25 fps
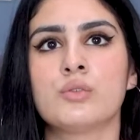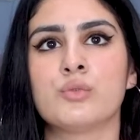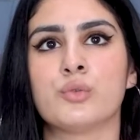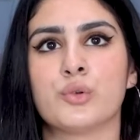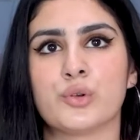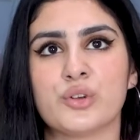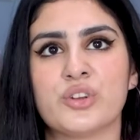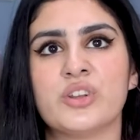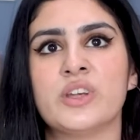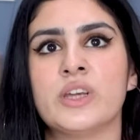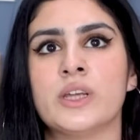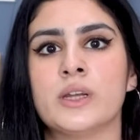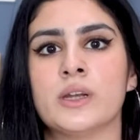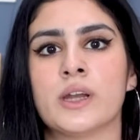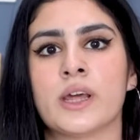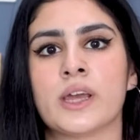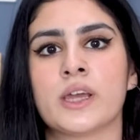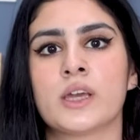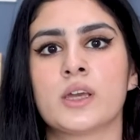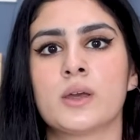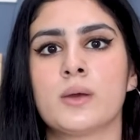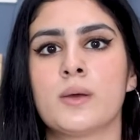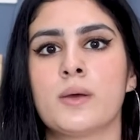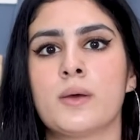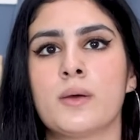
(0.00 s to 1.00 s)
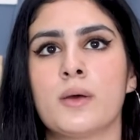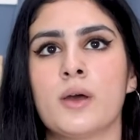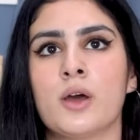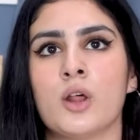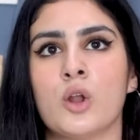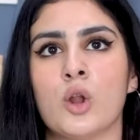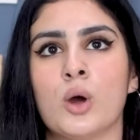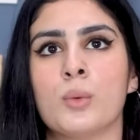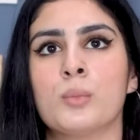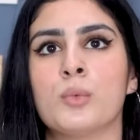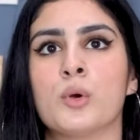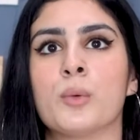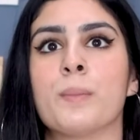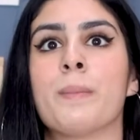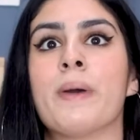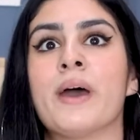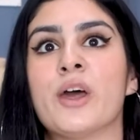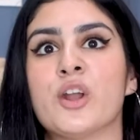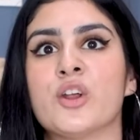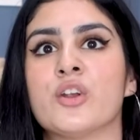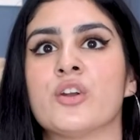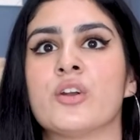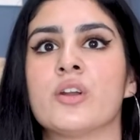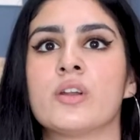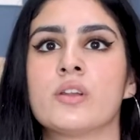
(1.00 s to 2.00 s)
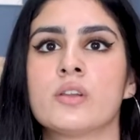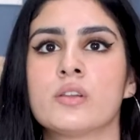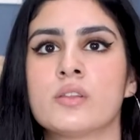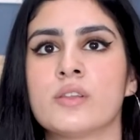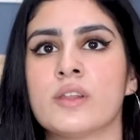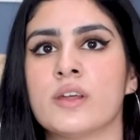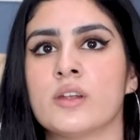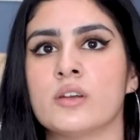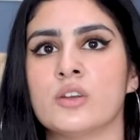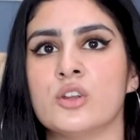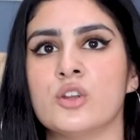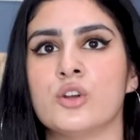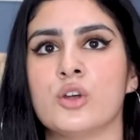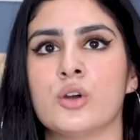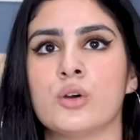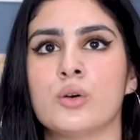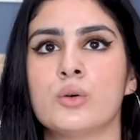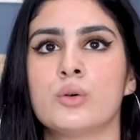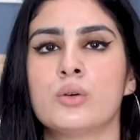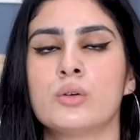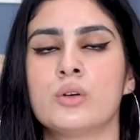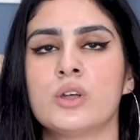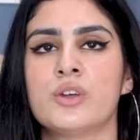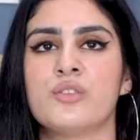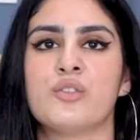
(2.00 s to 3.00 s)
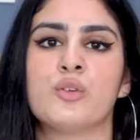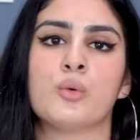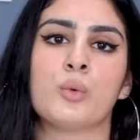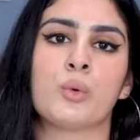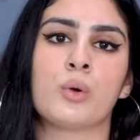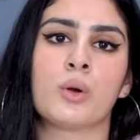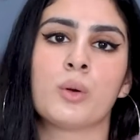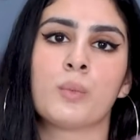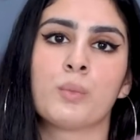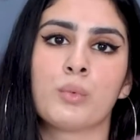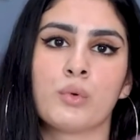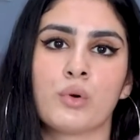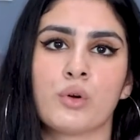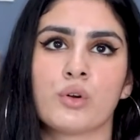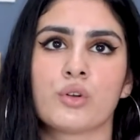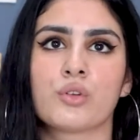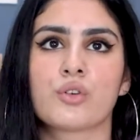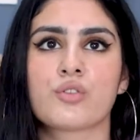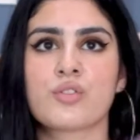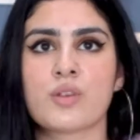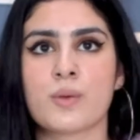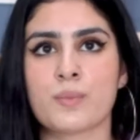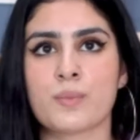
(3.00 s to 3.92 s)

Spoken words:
routine like a lot more better than, you know, if you were abroad or